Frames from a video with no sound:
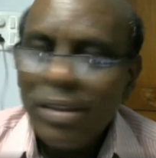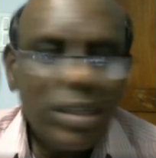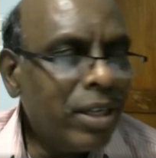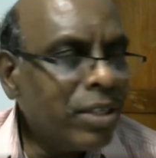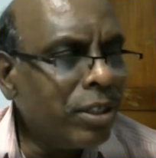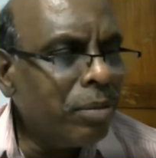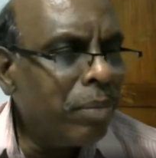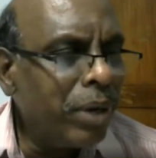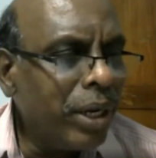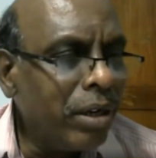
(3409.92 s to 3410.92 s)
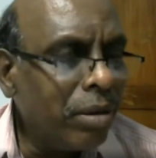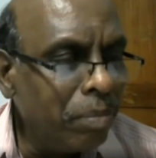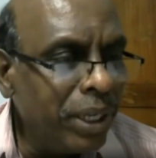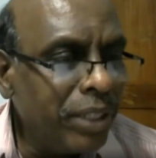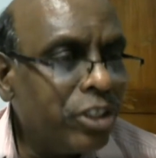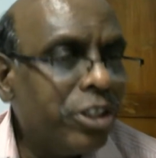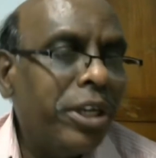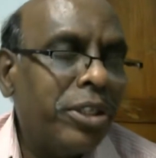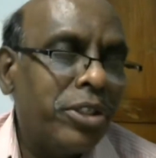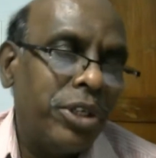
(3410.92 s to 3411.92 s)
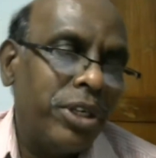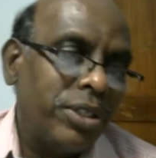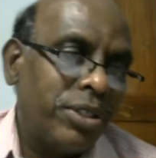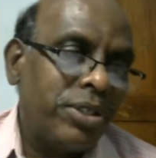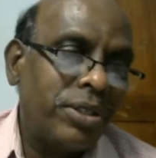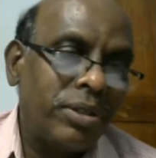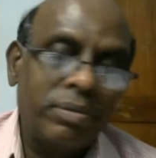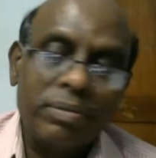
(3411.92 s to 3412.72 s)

That doesn't bring complete change in us.